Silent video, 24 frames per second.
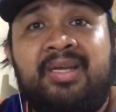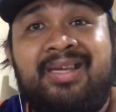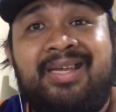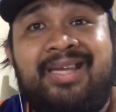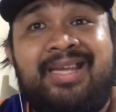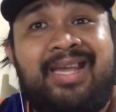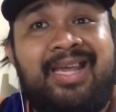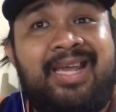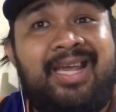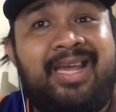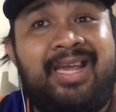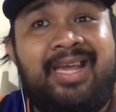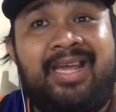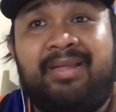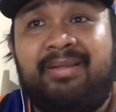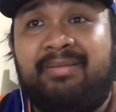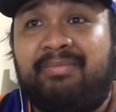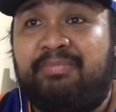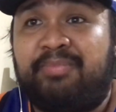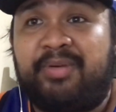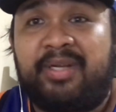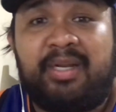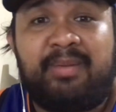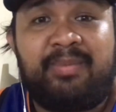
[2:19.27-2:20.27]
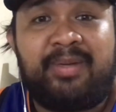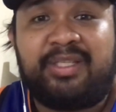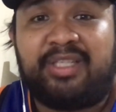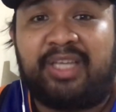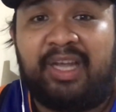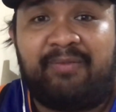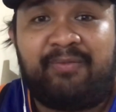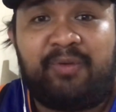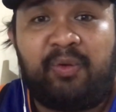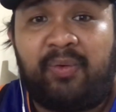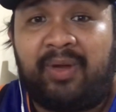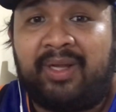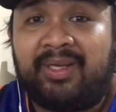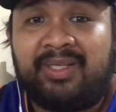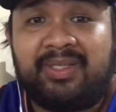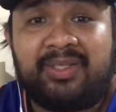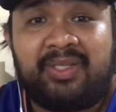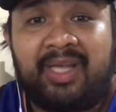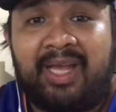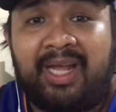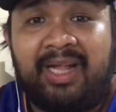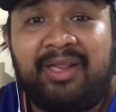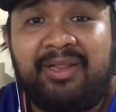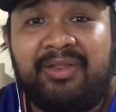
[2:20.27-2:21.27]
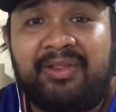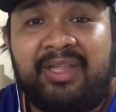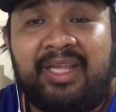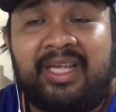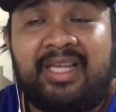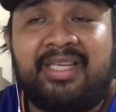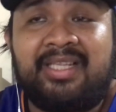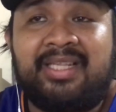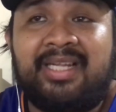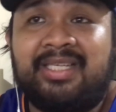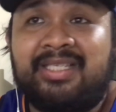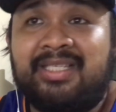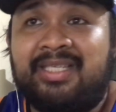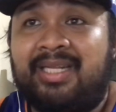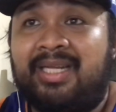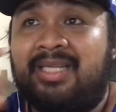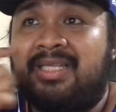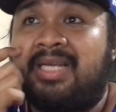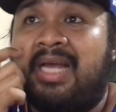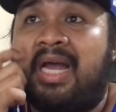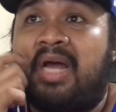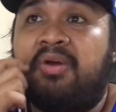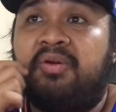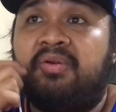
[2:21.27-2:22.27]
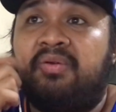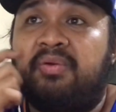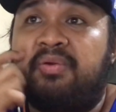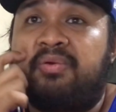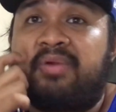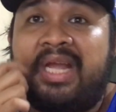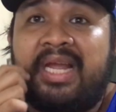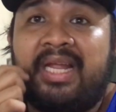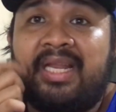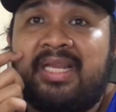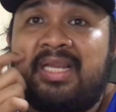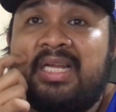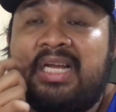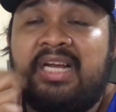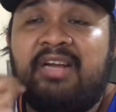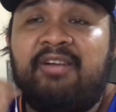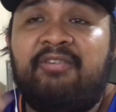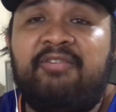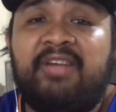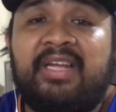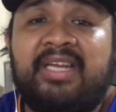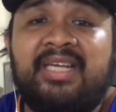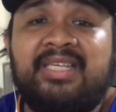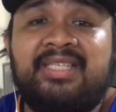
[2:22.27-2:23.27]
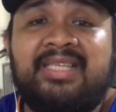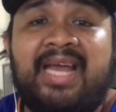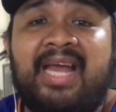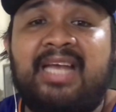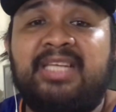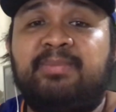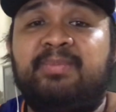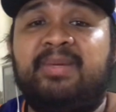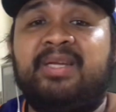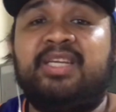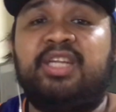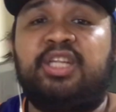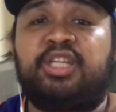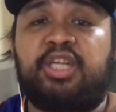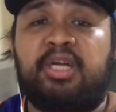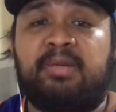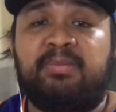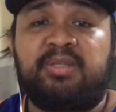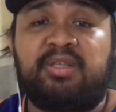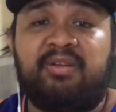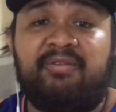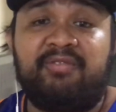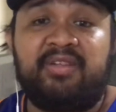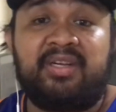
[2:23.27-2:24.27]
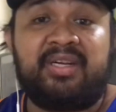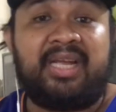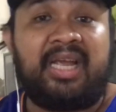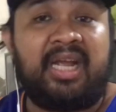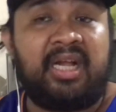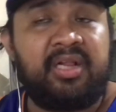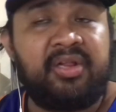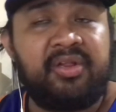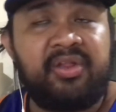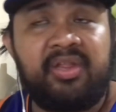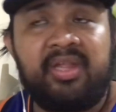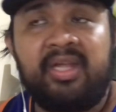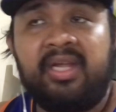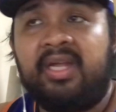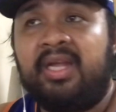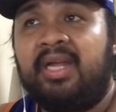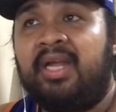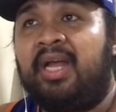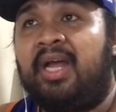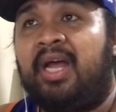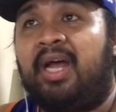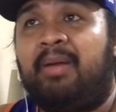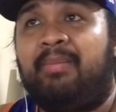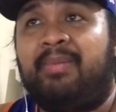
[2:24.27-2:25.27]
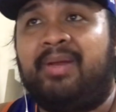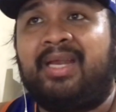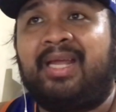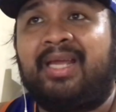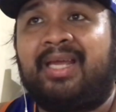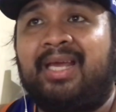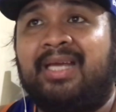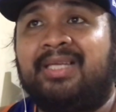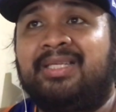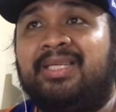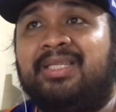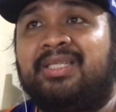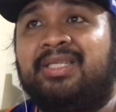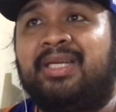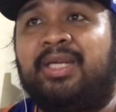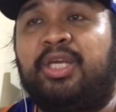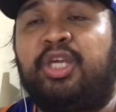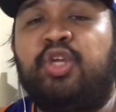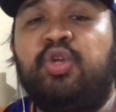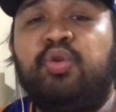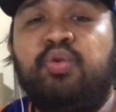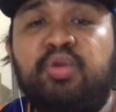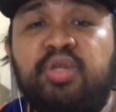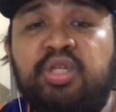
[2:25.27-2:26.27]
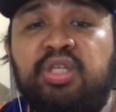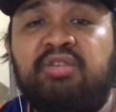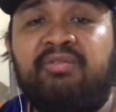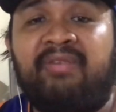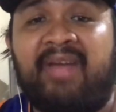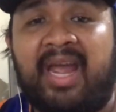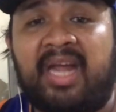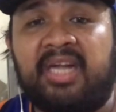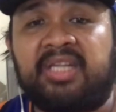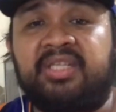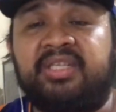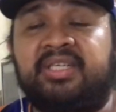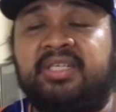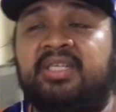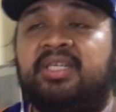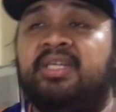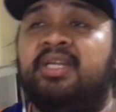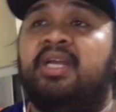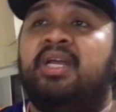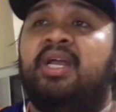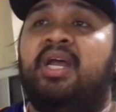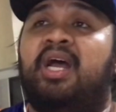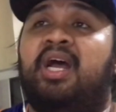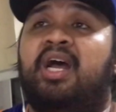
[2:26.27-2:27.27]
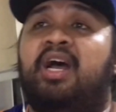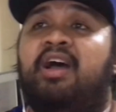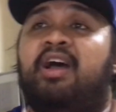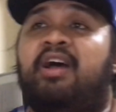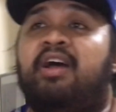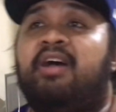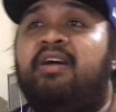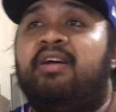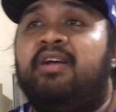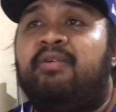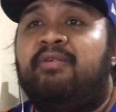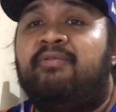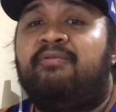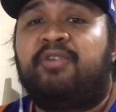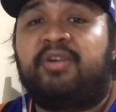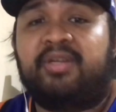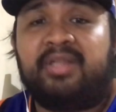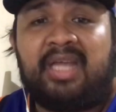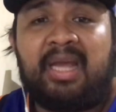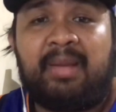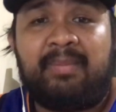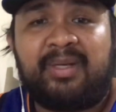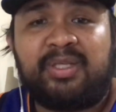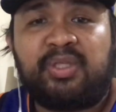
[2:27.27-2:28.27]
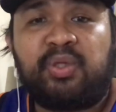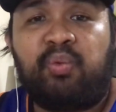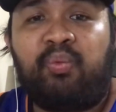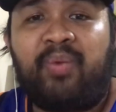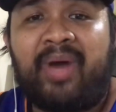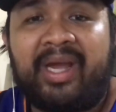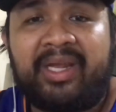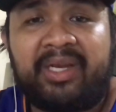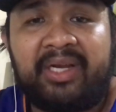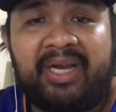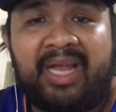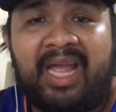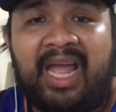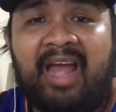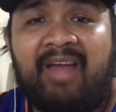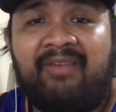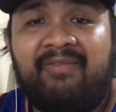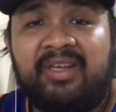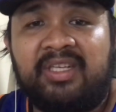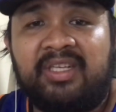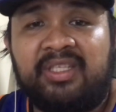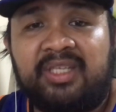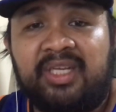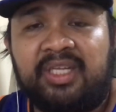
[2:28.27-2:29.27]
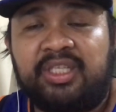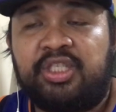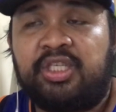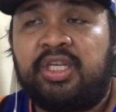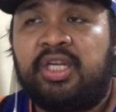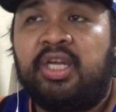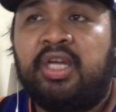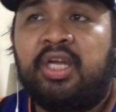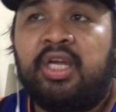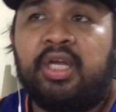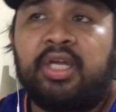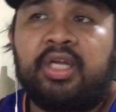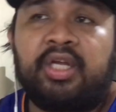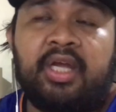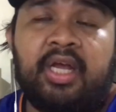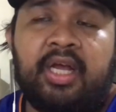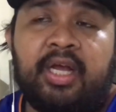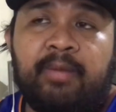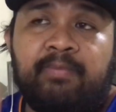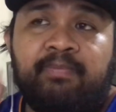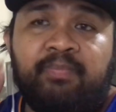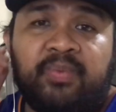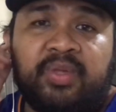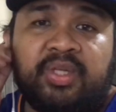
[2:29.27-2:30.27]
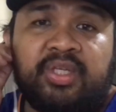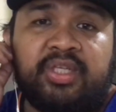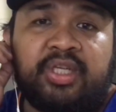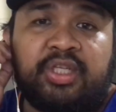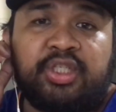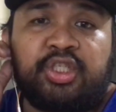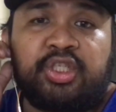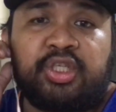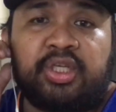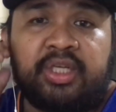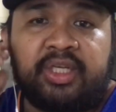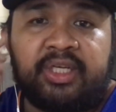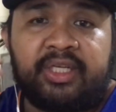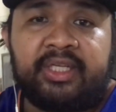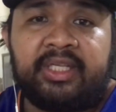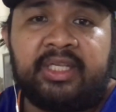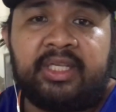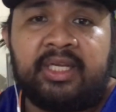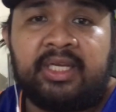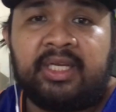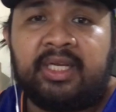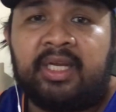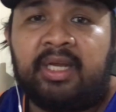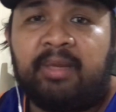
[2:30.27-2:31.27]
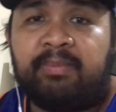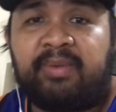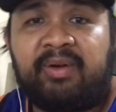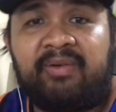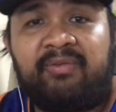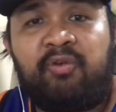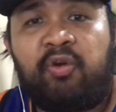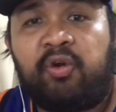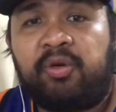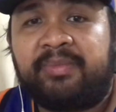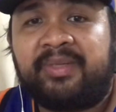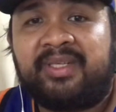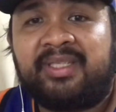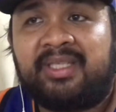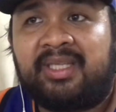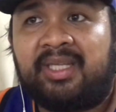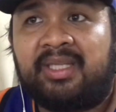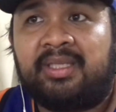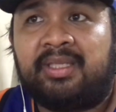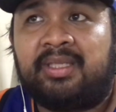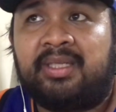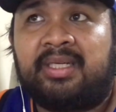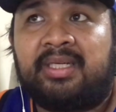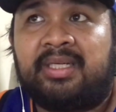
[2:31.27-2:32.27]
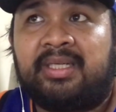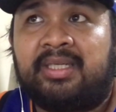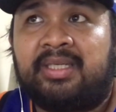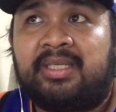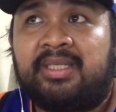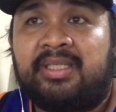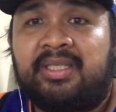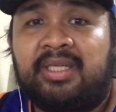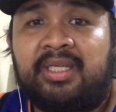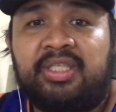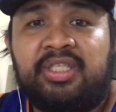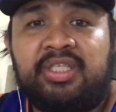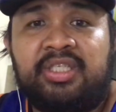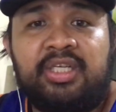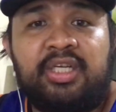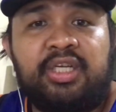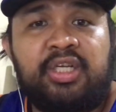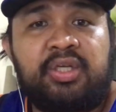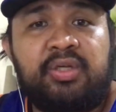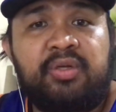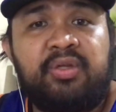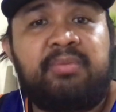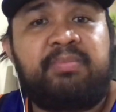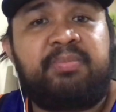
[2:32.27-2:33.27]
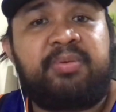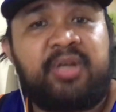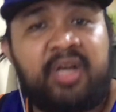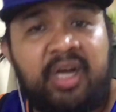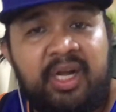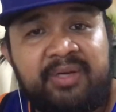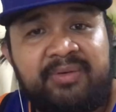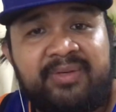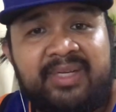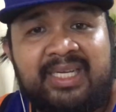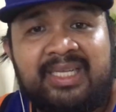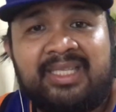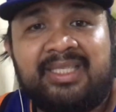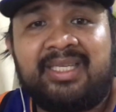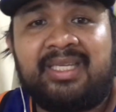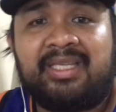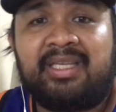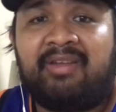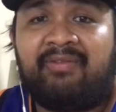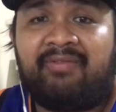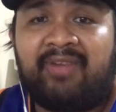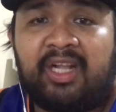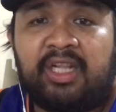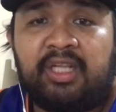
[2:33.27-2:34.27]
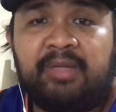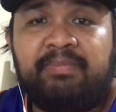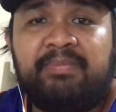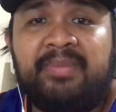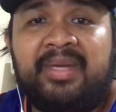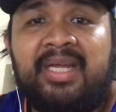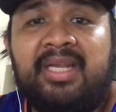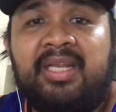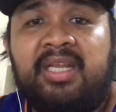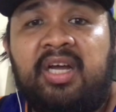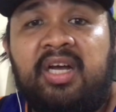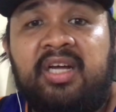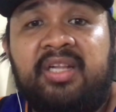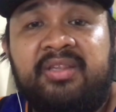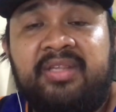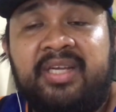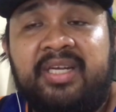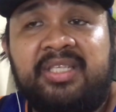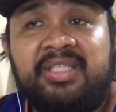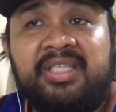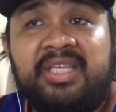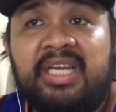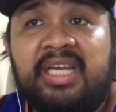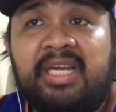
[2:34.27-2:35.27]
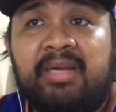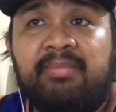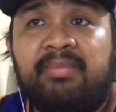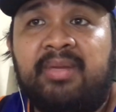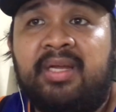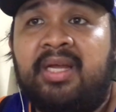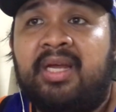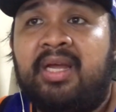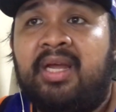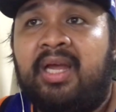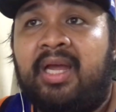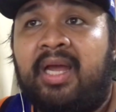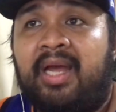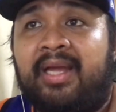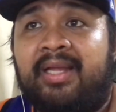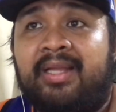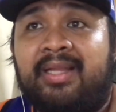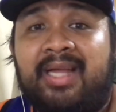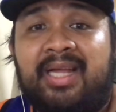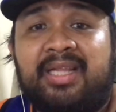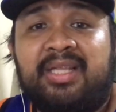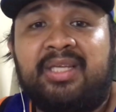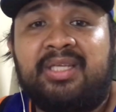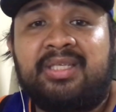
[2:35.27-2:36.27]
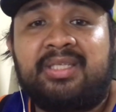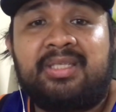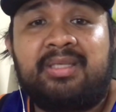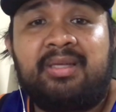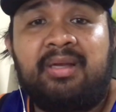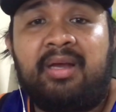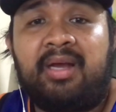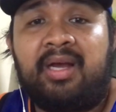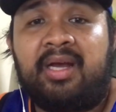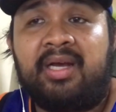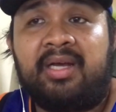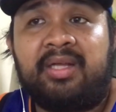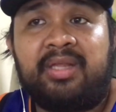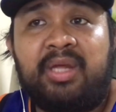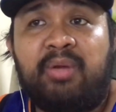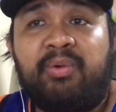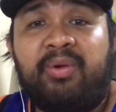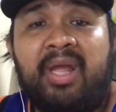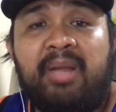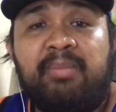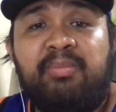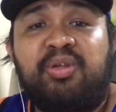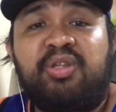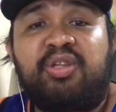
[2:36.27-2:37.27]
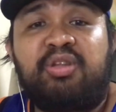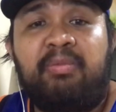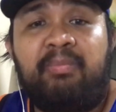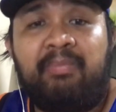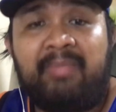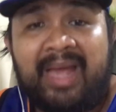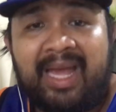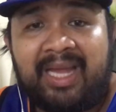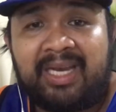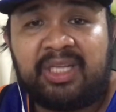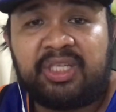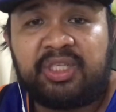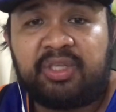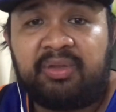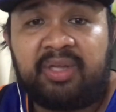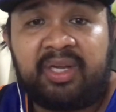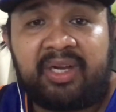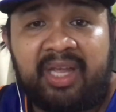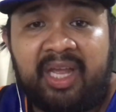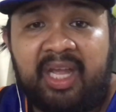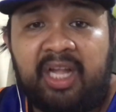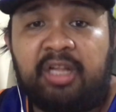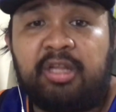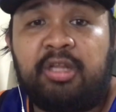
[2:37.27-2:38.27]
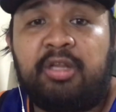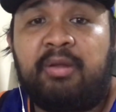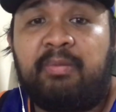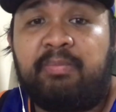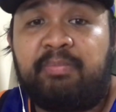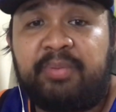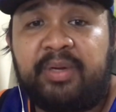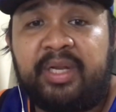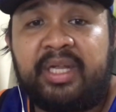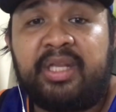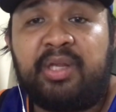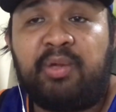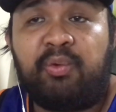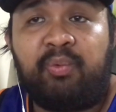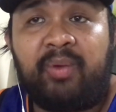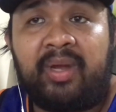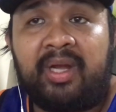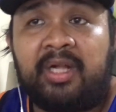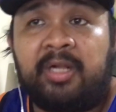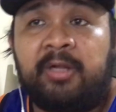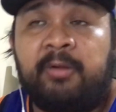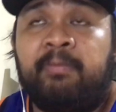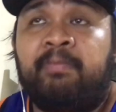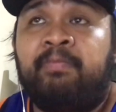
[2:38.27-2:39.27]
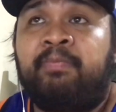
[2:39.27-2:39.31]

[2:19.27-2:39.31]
And pretty much everyone is healthy. That's how great Phoenix has been in terms of their health. I mean, I guess it's a huge factor for them as to why they're having such good performance and such a good progress and development on their team, and that is they were able to manage their health pretty well.